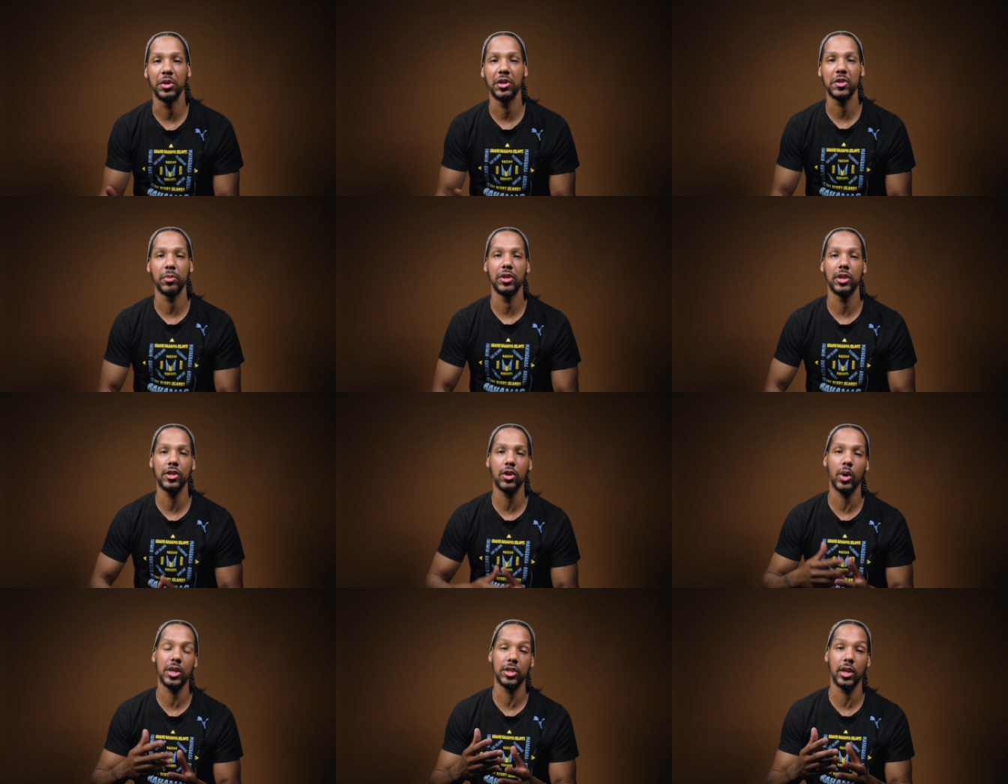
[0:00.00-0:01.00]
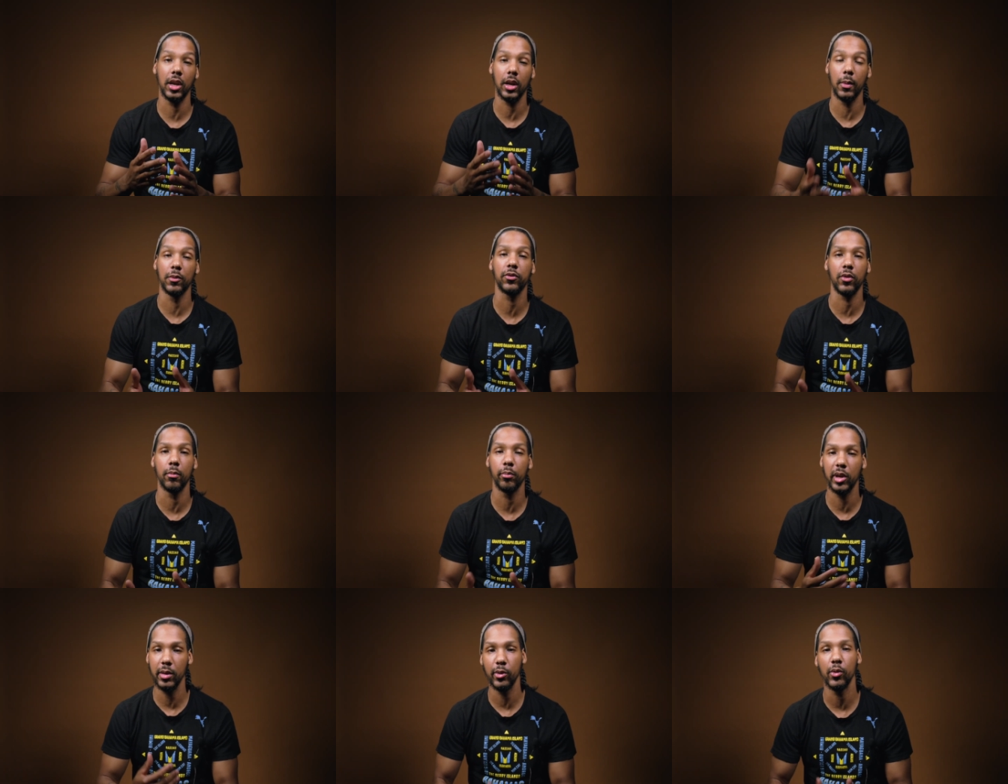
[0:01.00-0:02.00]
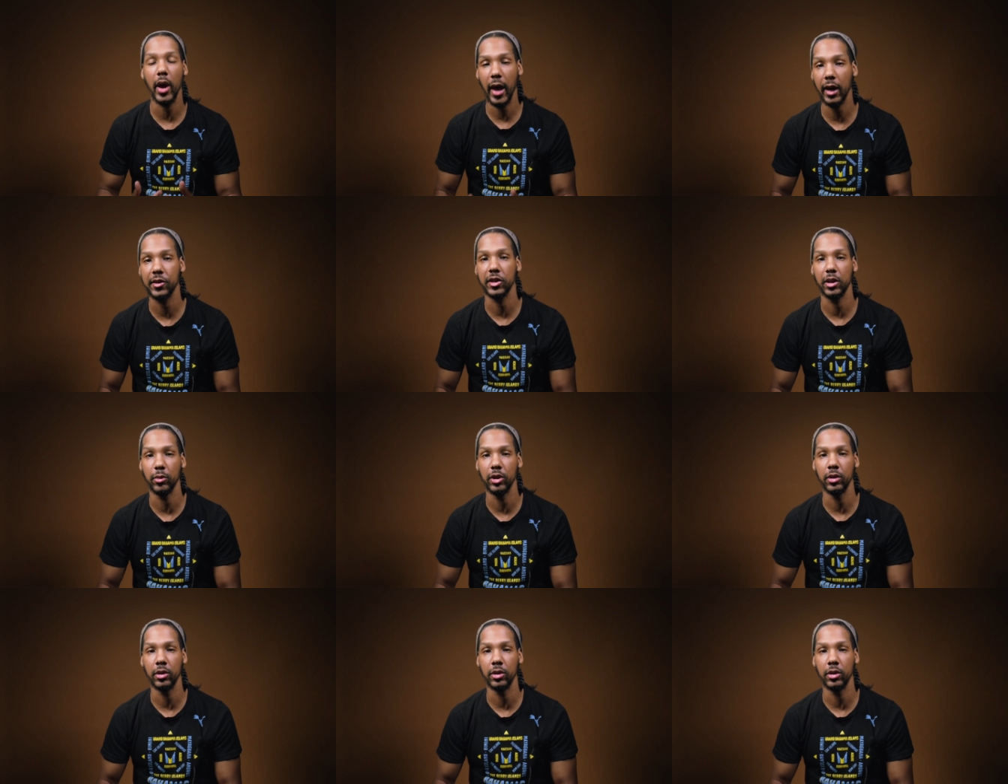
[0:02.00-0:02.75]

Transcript: with this, but this question comes from people asking